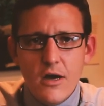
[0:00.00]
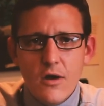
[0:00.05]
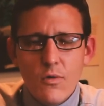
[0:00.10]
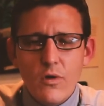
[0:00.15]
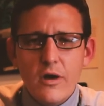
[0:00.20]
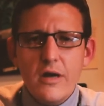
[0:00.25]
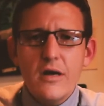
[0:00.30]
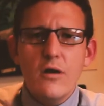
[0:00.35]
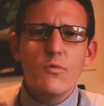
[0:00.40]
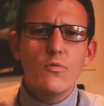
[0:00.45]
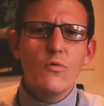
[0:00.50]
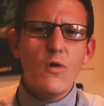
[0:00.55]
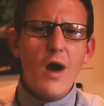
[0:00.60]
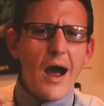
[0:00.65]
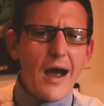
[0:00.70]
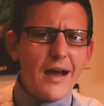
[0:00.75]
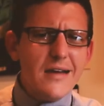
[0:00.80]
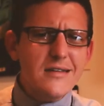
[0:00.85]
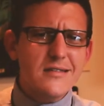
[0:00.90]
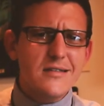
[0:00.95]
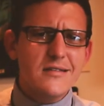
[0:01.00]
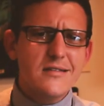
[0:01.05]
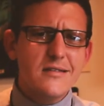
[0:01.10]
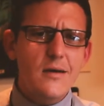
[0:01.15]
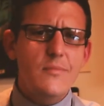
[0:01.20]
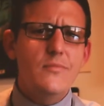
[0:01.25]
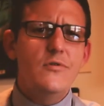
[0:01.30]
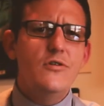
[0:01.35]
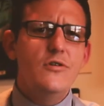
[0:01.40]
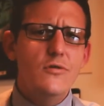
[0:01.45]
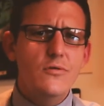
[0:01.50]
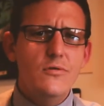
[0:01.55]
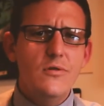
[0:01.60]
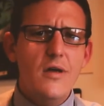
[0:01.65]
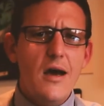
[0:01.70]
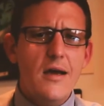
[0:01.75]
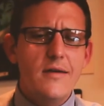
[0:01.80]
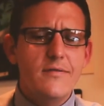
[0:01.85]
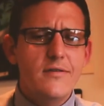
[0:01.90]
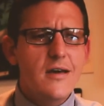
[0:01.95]
we're going to rise to some new
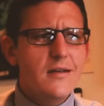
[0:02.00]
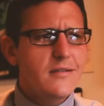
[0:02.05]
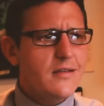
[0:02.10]
life.